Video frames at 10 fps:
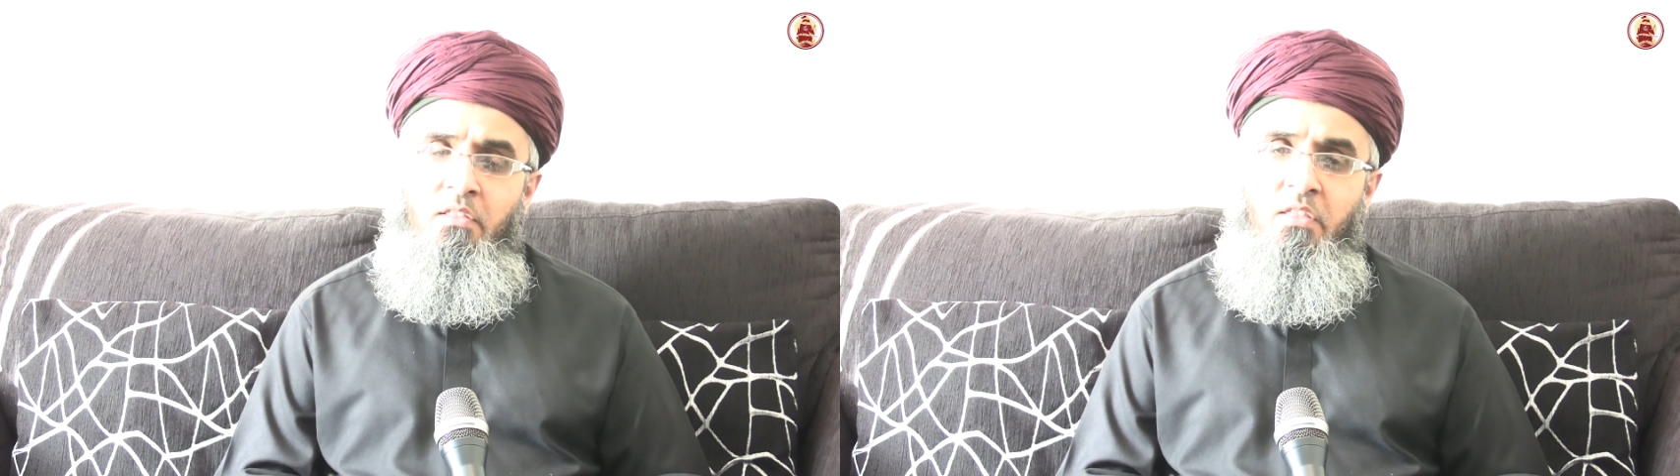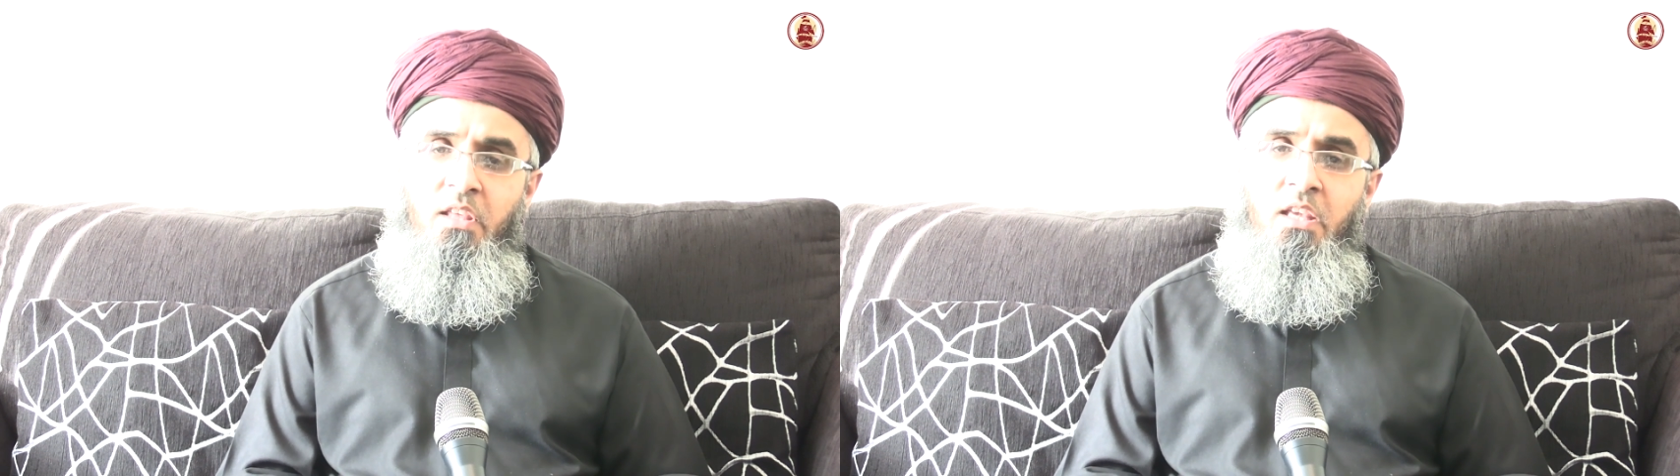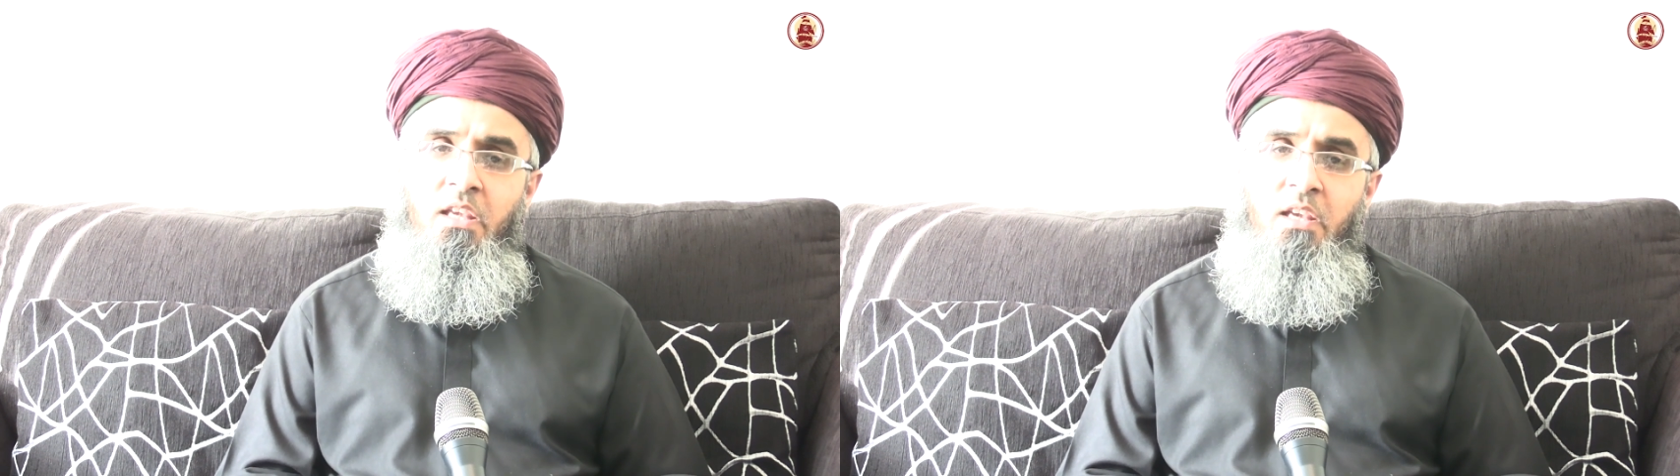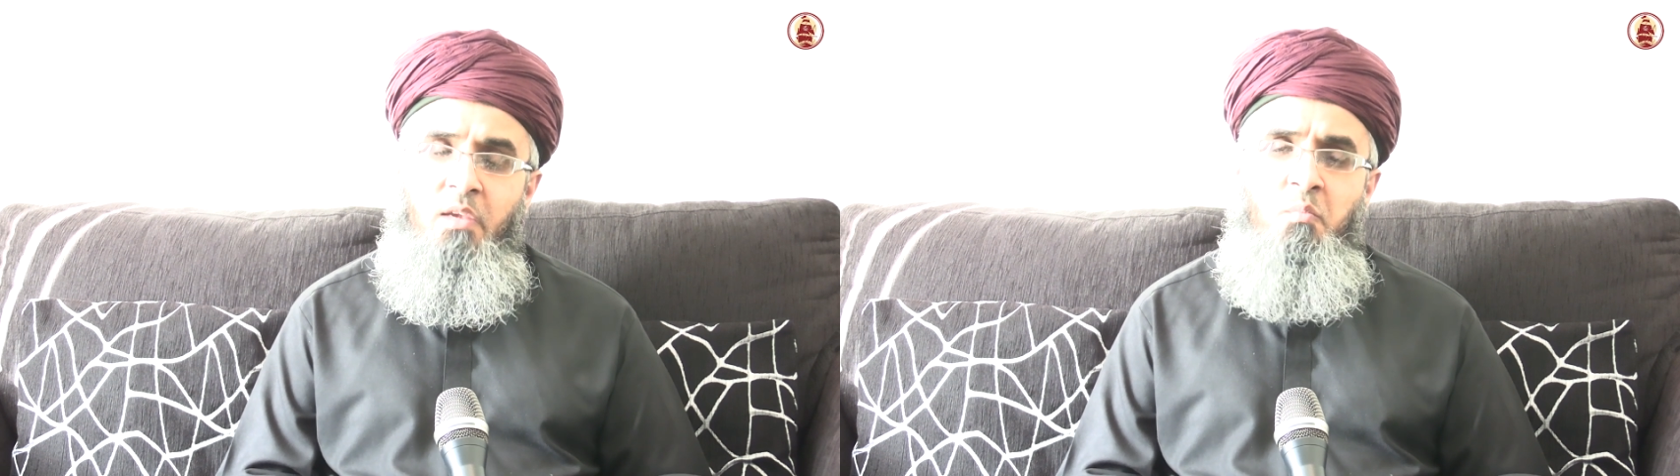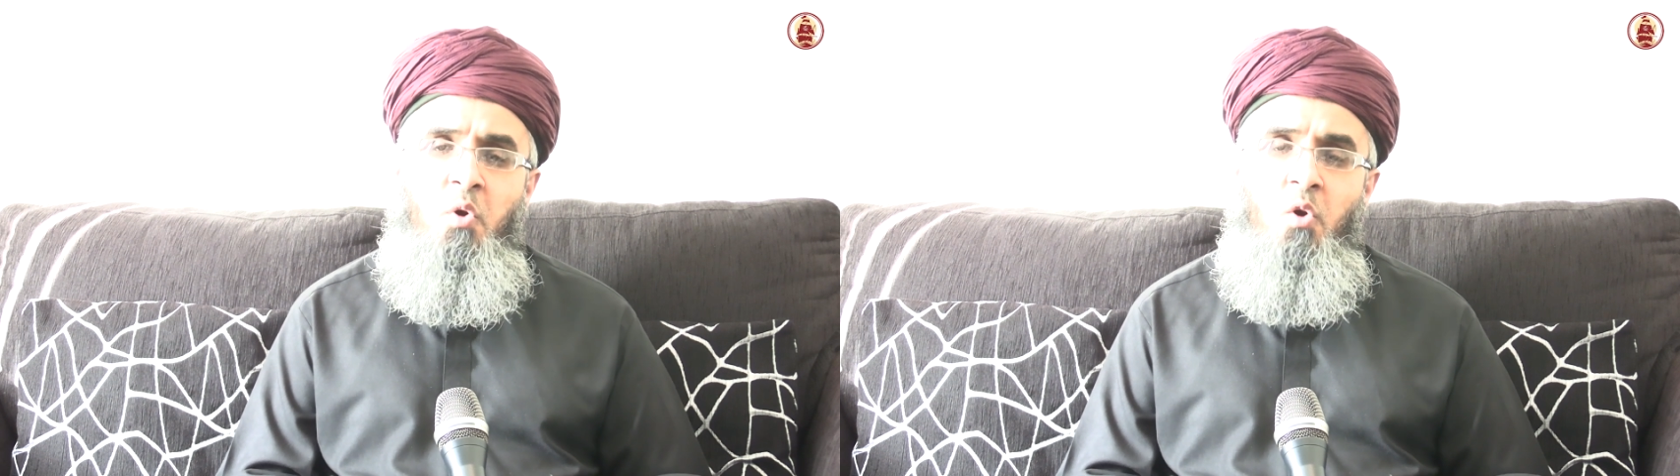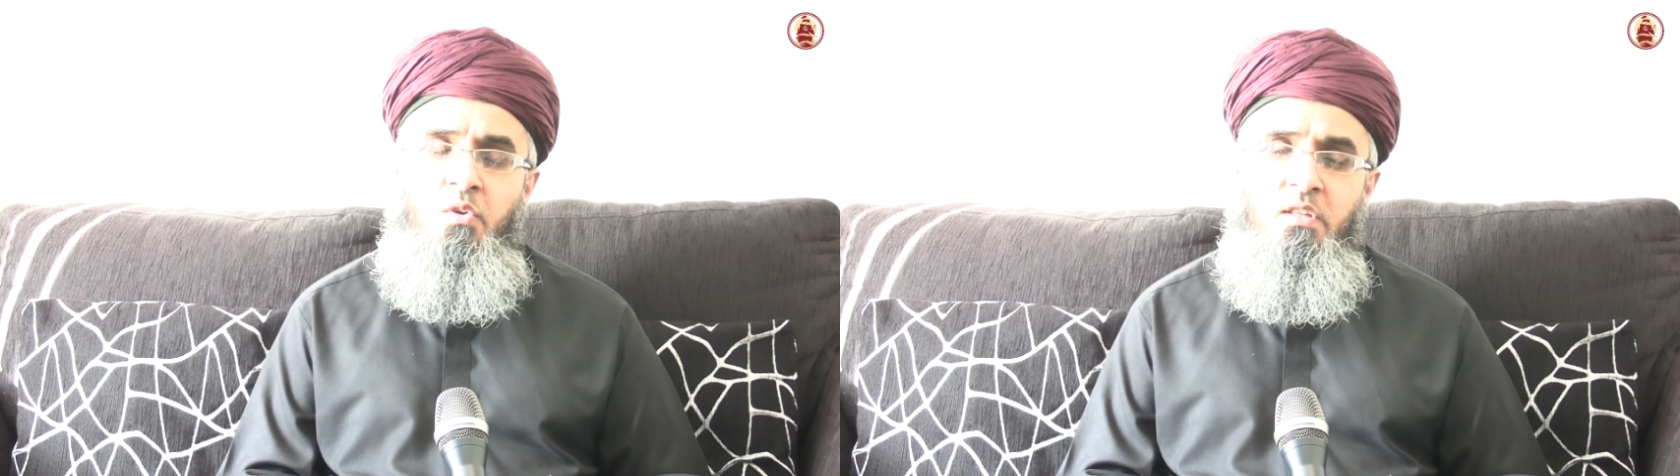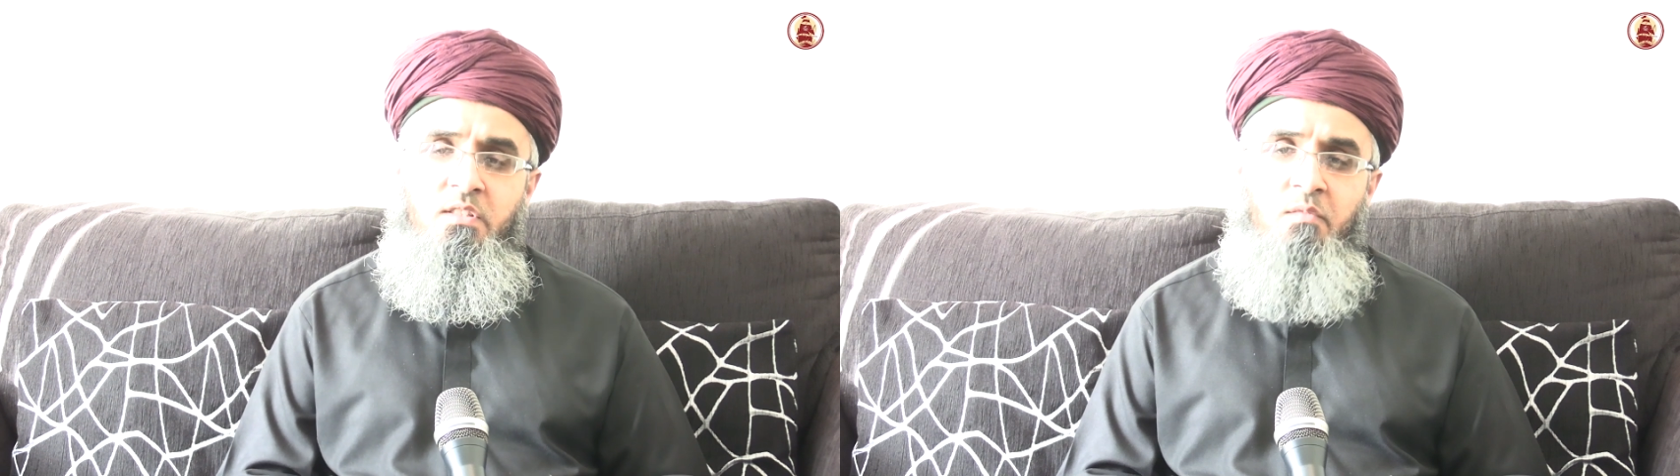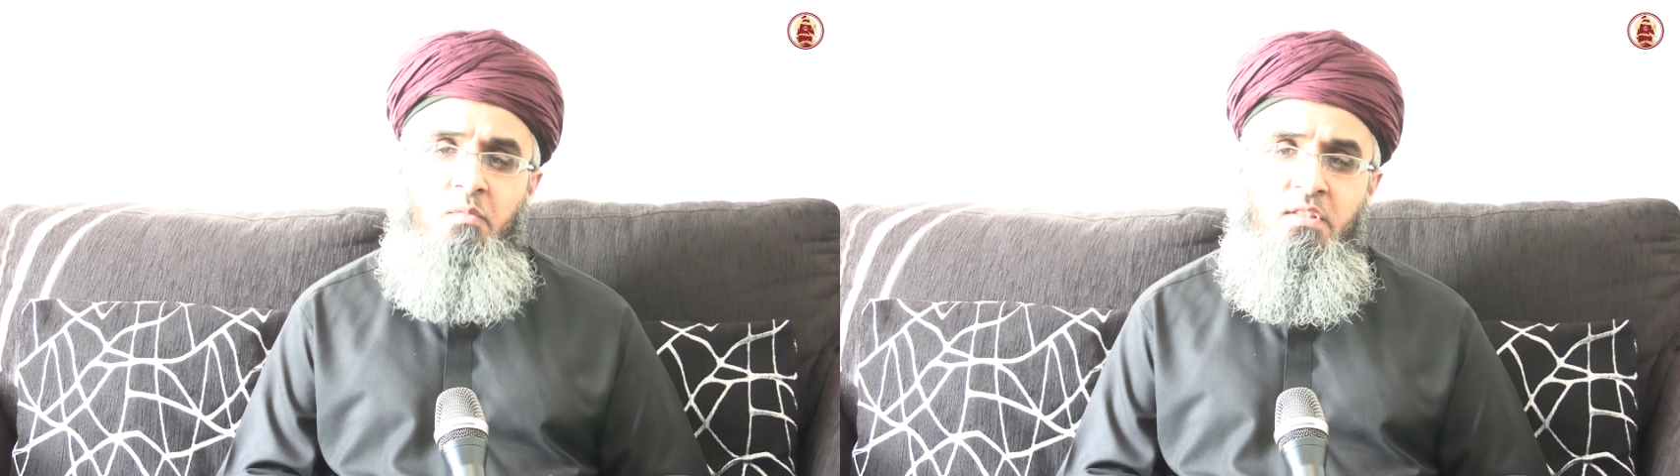the
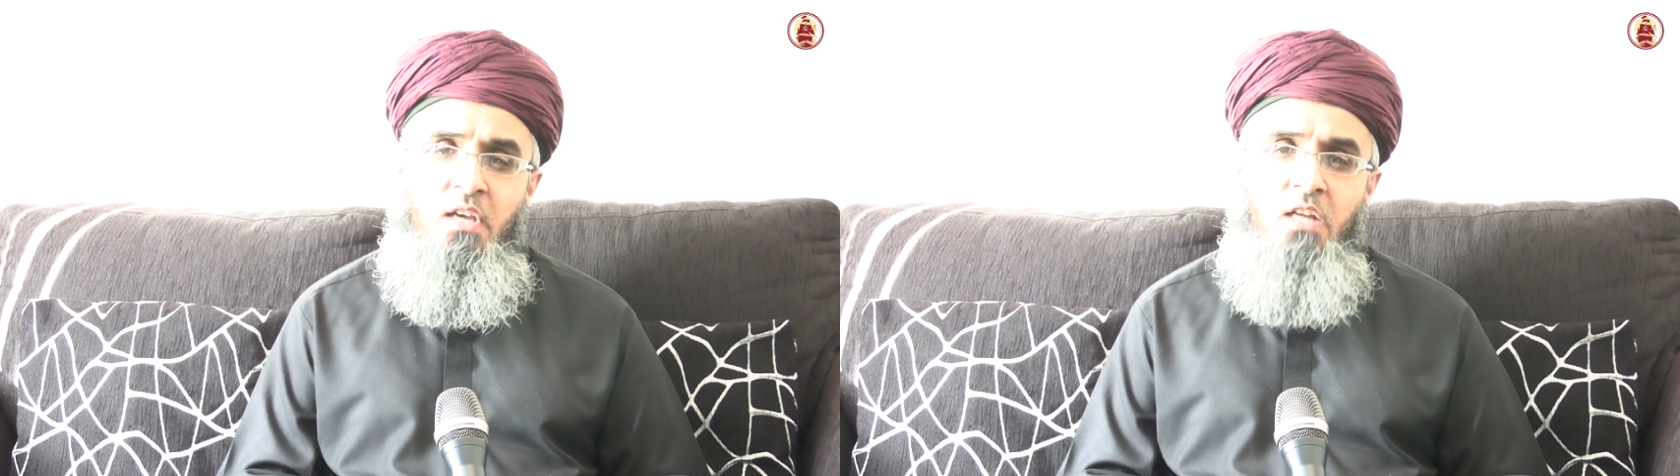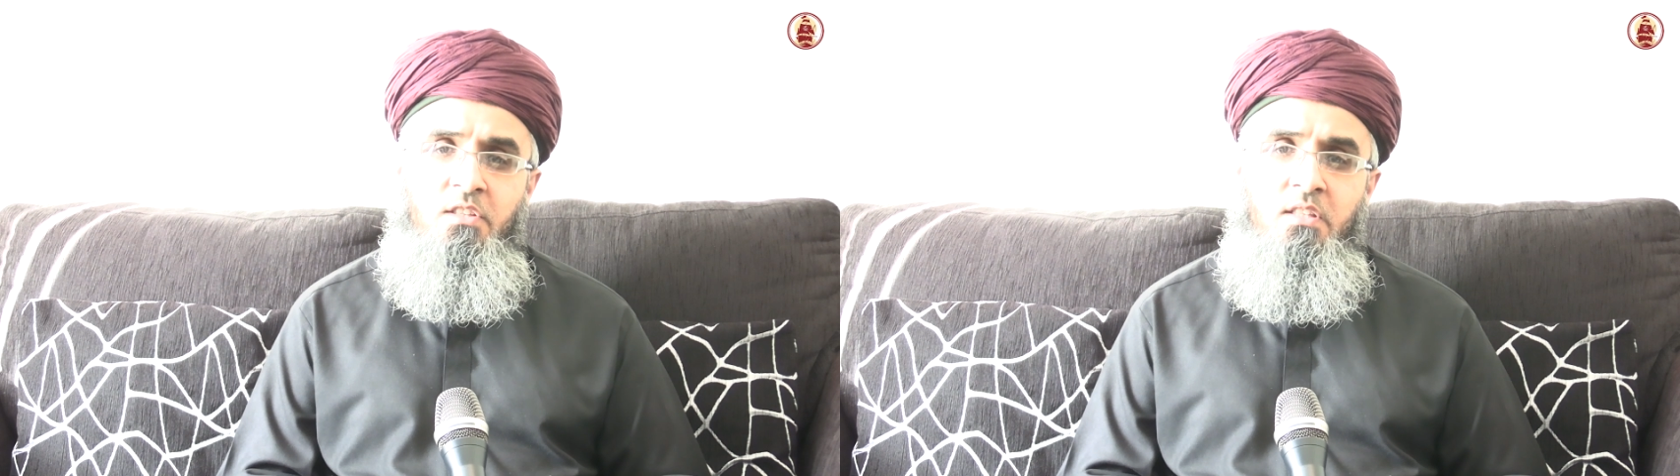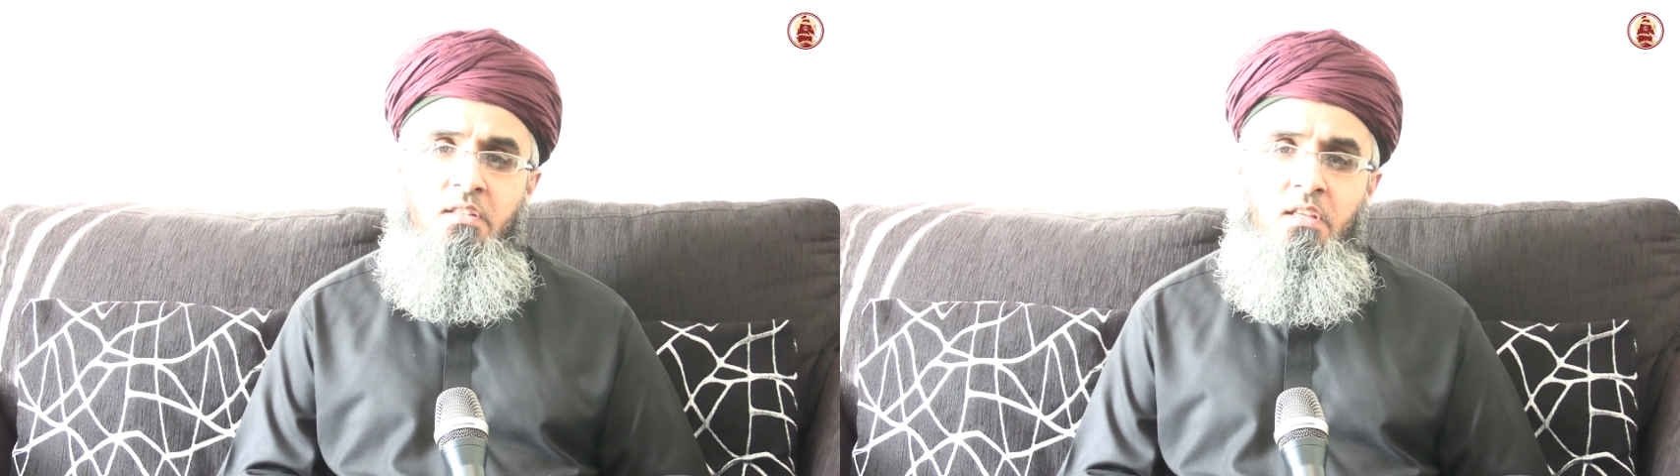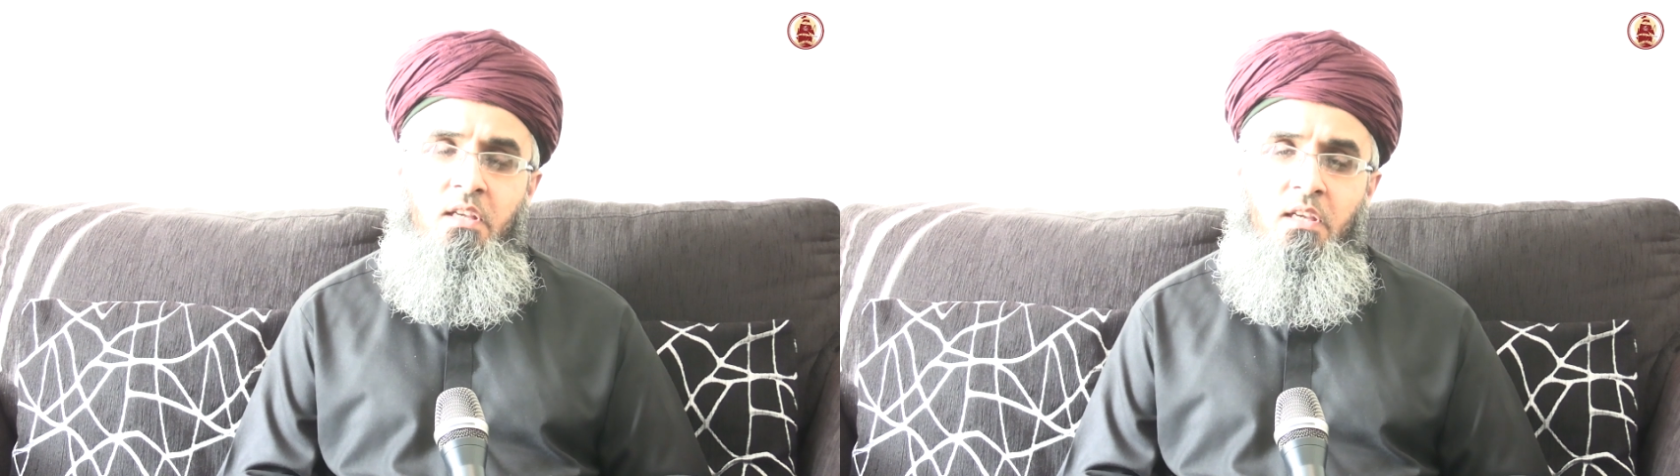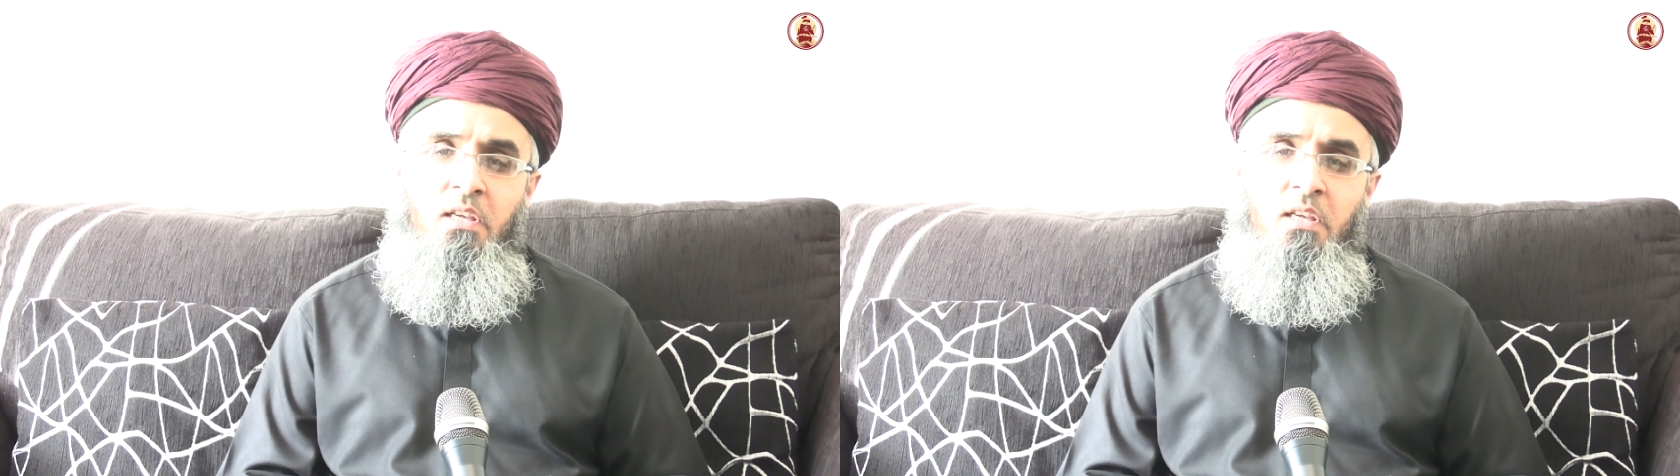importance of masajids